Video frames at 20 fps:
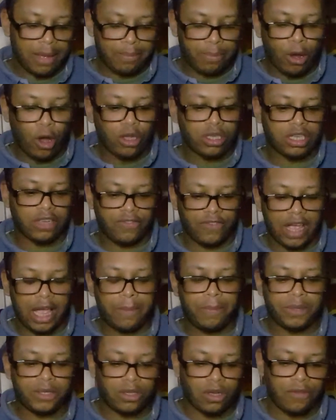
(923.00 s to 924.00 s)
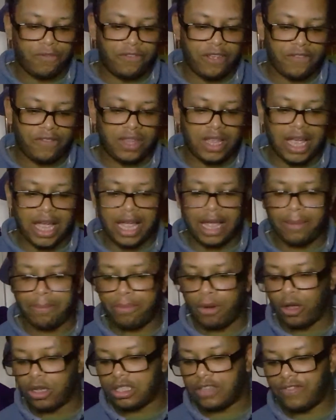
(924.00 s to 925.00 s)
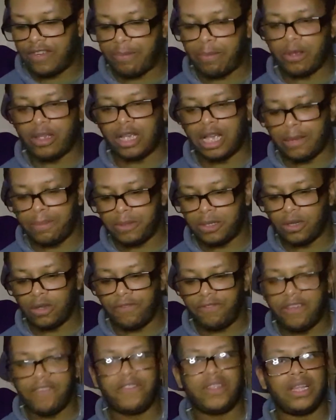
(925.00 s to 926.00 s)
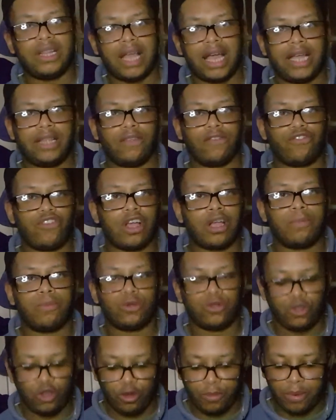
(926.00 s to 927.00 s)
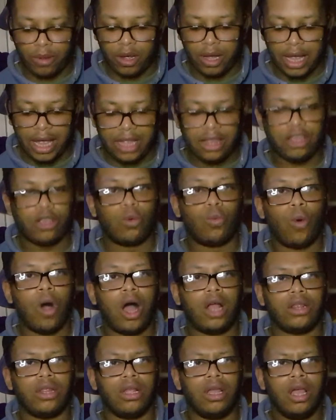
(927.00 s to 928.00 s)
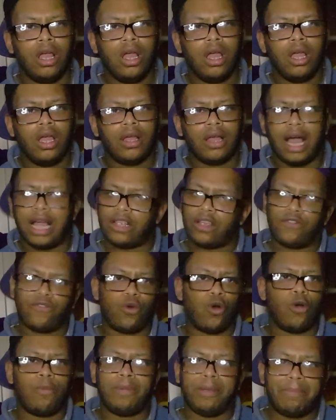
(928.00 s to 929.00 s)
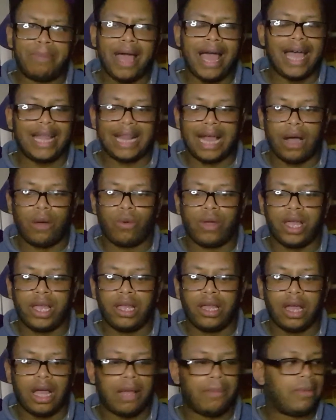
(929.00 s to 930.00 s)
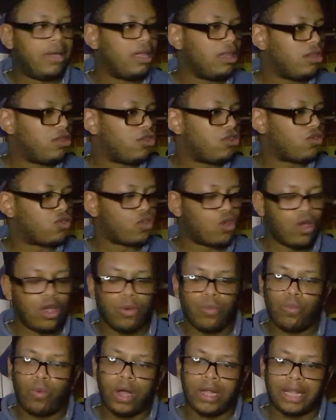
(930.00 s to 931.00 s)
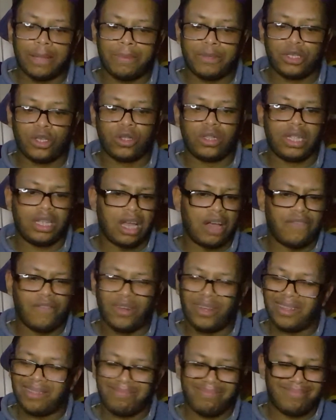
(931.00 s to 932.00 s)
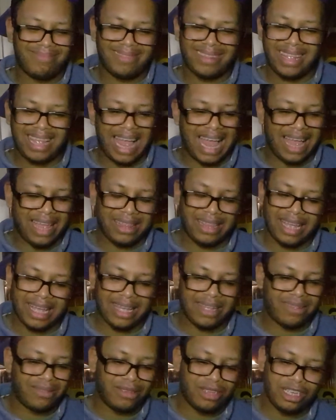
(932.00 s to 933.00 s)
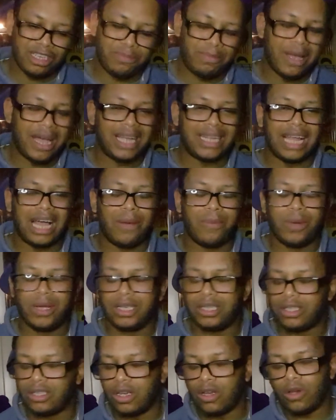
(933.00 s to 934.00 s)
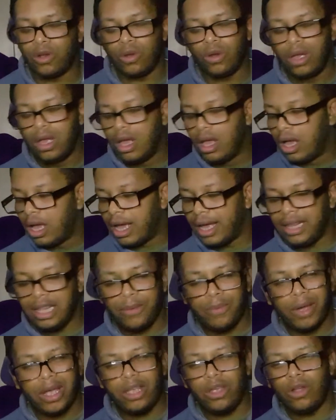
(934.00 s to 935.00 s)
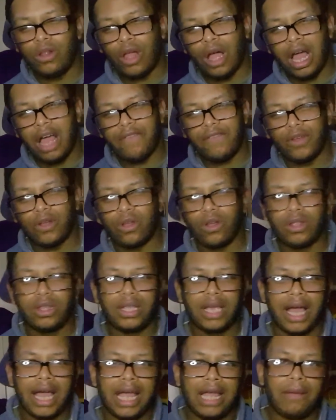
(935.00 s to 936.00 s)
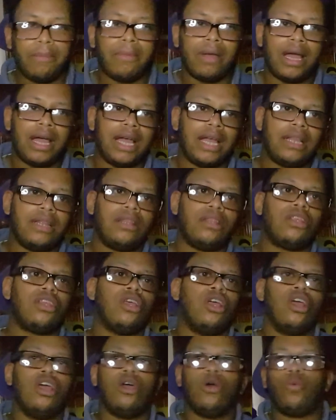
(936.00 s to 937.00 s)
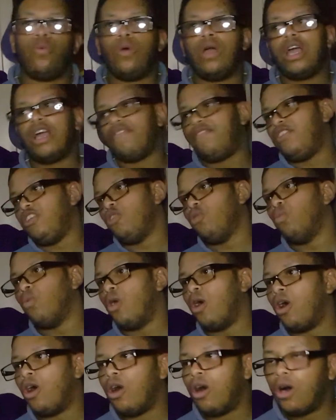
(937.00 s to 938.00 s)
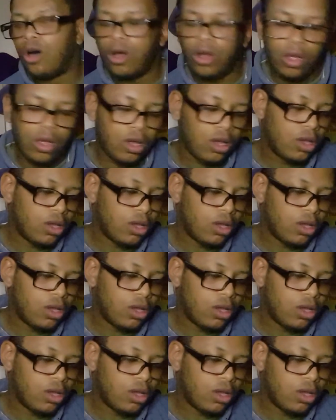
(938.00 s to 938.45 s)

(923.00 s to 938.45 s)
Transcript: parts of episode 58 and parts of episode 59 of Dragon Ball Super into one. I just thought it'd be better that way. I mean, just doing one episode and the other, nah, like, it's better that way. So anyway, you lot have a good time, and wherever you are,